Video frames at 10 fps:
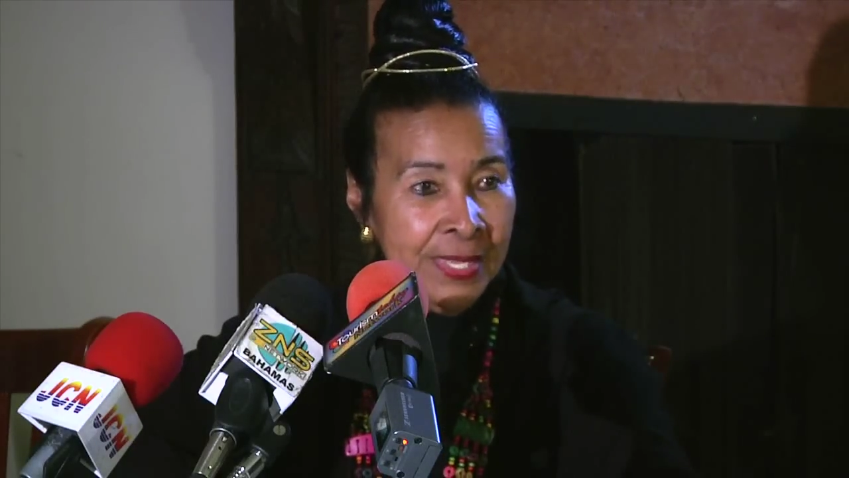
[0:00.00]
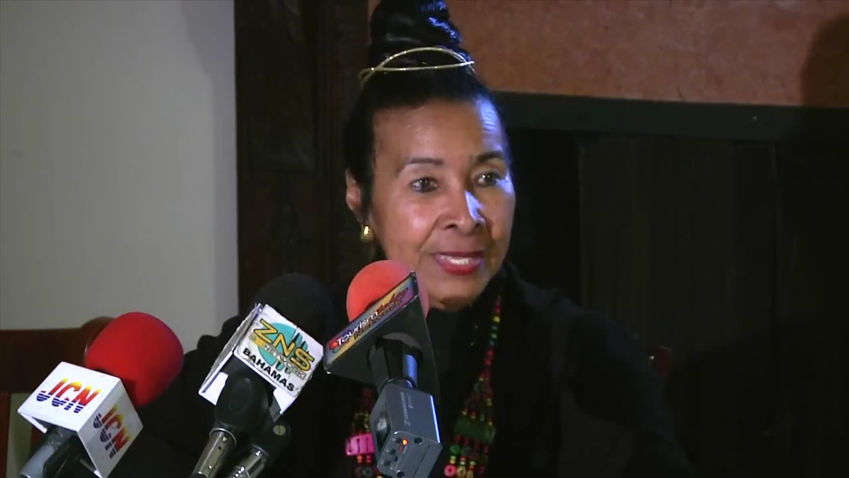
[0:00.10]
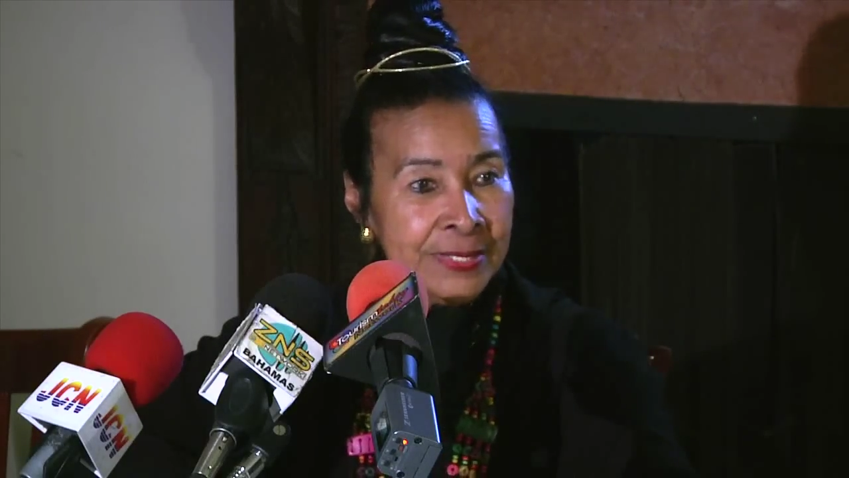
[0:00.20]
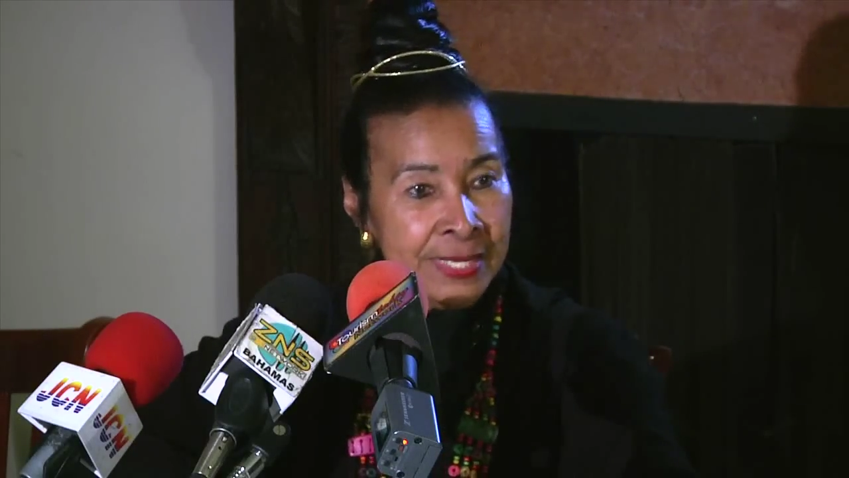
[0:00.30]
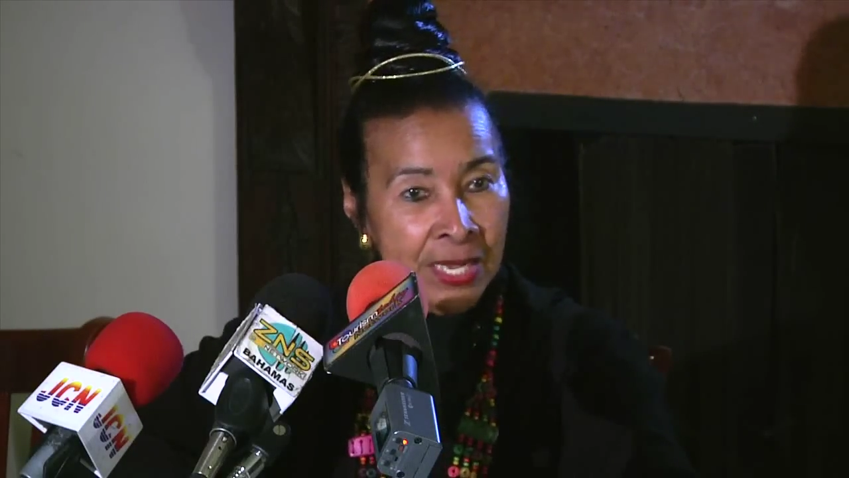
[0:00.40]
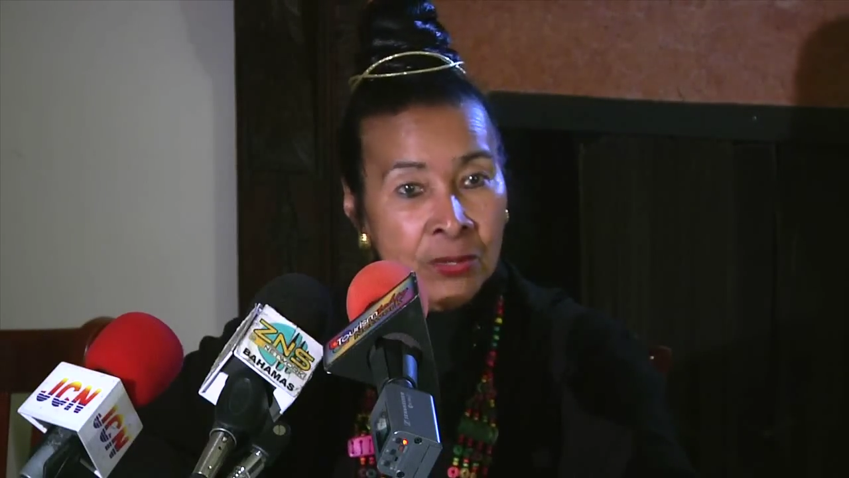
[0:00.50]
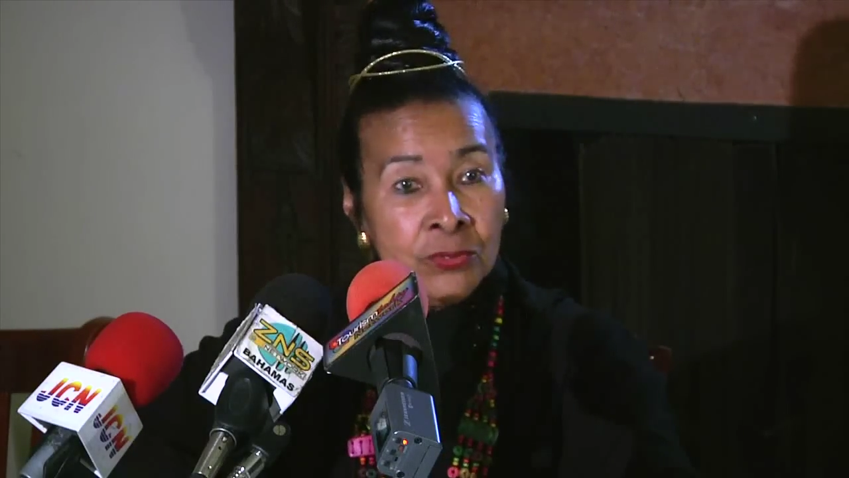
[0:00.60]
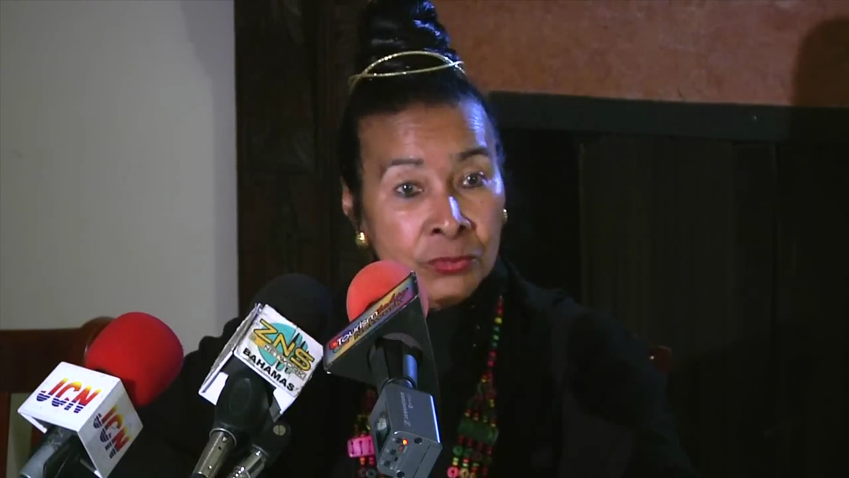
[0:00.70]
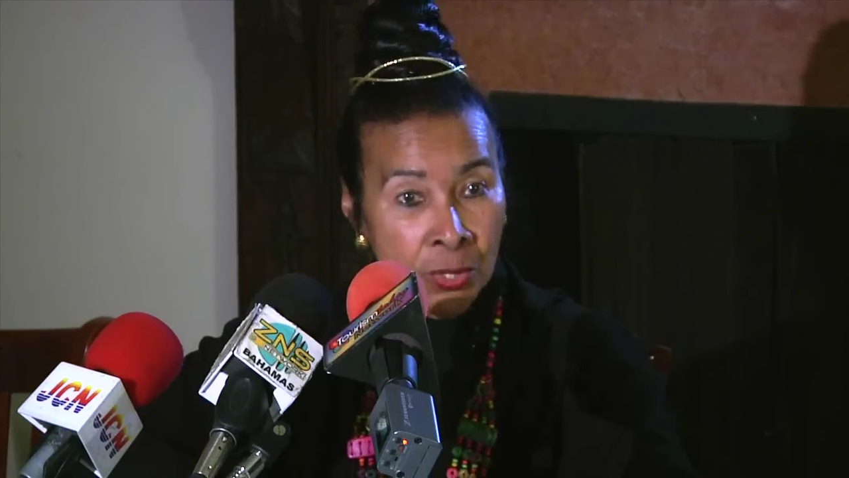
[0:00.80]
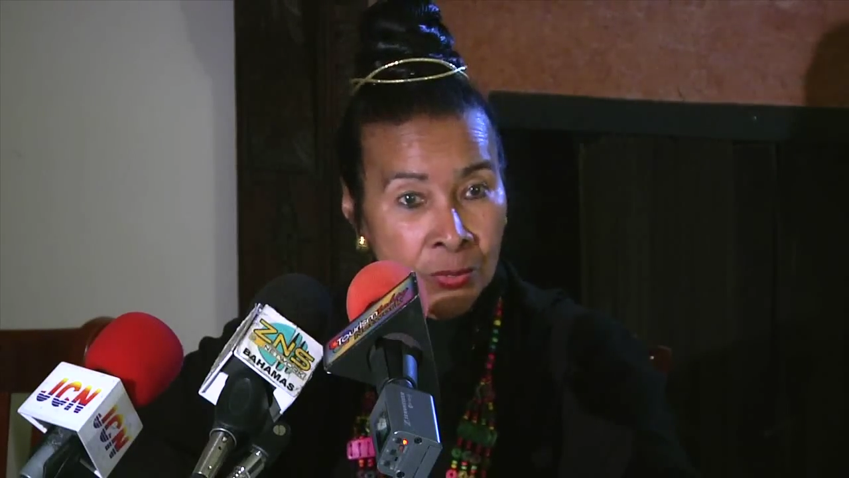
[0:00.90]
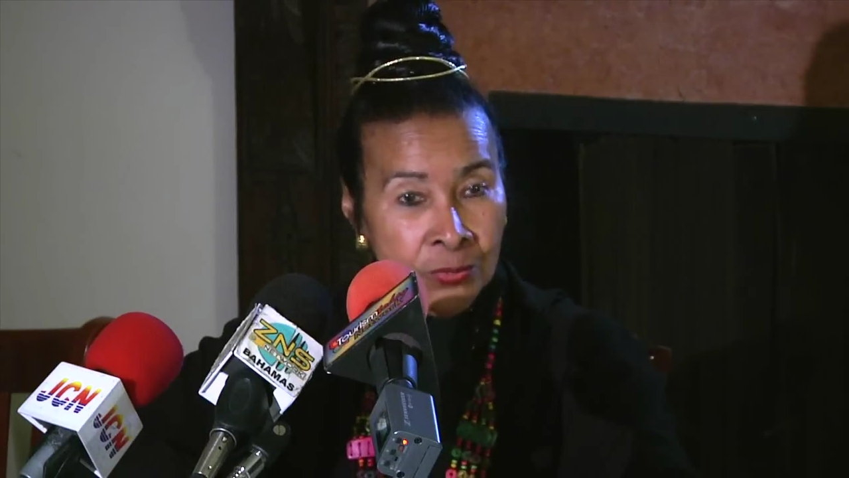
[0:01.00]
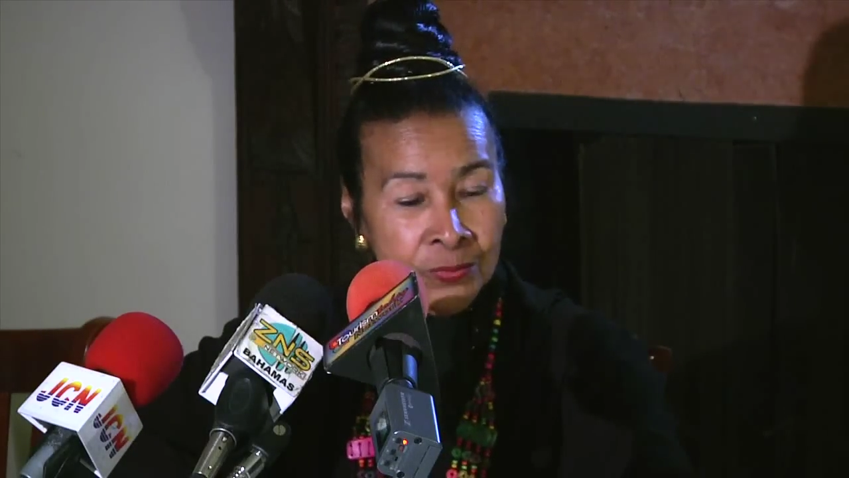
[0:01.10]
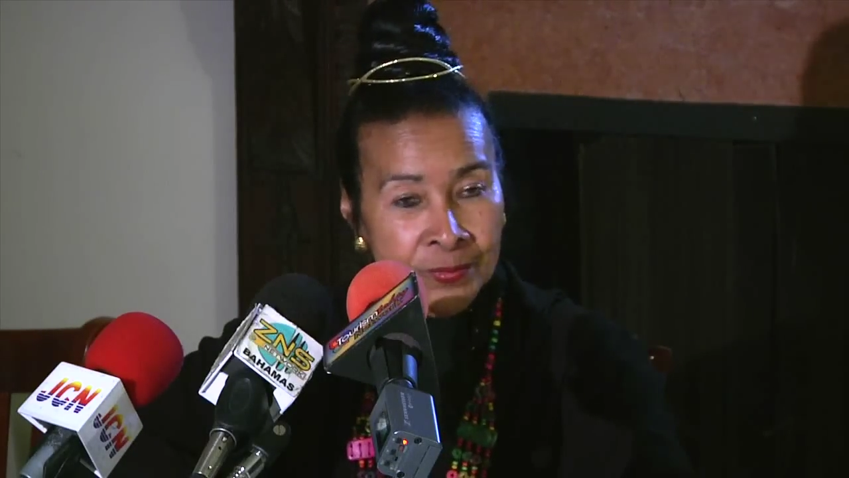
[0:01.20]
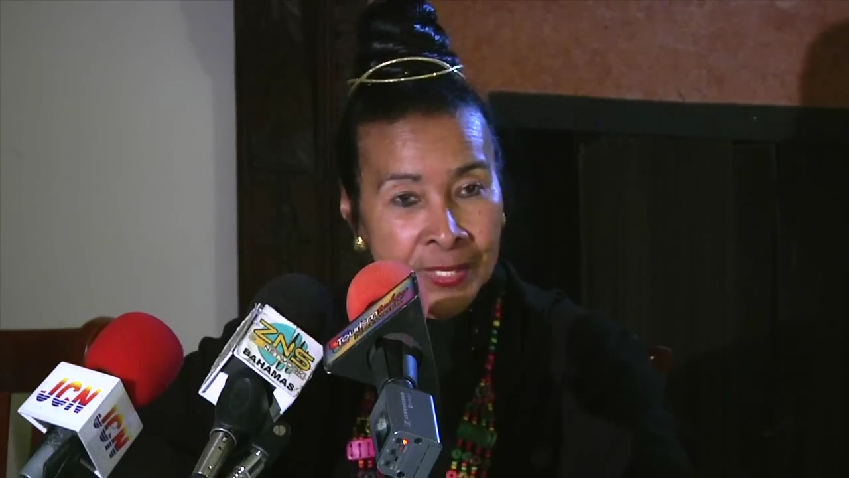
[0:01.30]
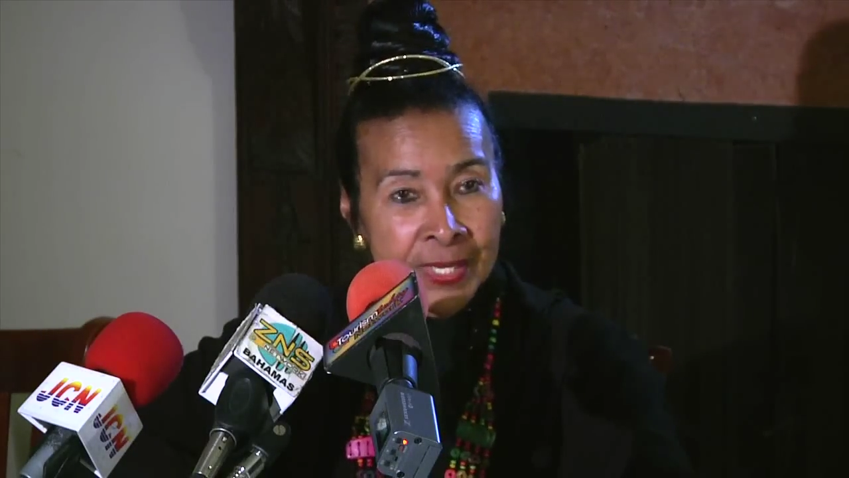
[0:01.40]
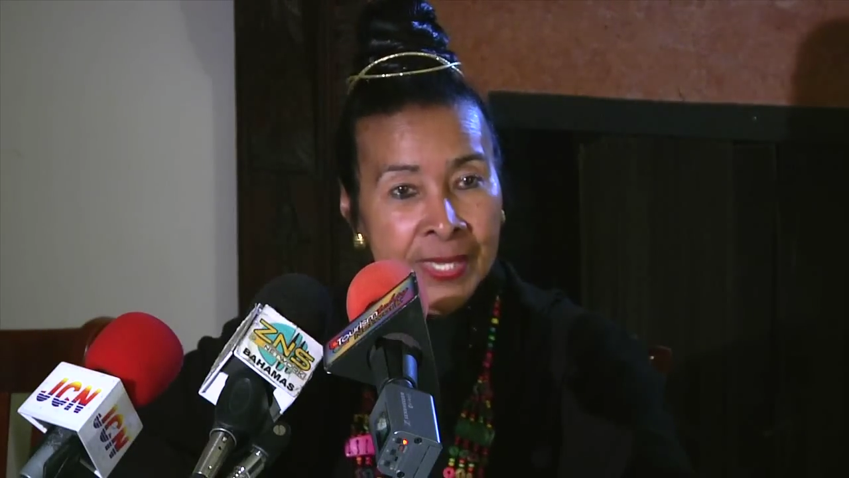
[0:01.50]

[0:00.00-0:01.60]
has now grown